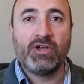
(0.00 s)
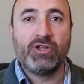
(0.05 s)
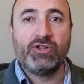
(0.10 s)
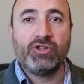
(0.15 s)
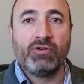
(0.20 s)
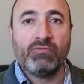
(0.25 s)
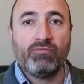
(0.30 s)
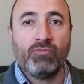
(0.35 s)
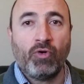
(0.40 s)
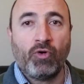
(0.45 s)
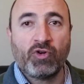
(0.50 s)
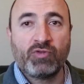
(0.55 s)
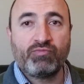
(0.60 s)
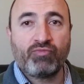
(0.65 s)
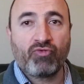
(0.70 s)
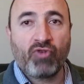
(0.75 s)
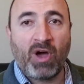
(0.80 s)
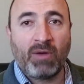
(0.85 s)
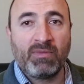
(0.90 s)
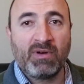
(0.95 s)
The more
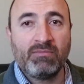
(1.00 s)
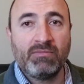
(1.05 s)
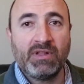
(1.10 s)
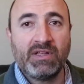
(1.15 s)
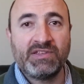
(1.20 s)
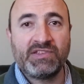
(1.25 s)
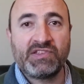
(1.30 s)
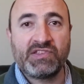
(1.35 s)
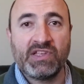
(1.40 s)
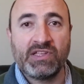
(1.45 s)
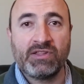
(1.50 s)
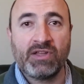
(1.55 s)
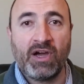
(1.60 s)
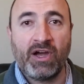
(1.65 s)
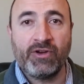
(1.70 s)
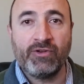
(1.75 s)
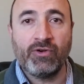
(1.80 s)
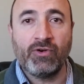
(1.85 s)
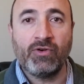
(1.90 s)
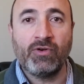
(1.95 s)
probable
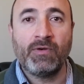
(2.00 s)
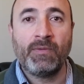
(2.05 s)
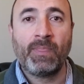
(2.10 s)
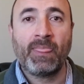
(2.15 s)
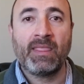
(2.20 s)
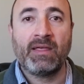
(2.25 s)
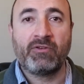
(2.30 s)
scenario,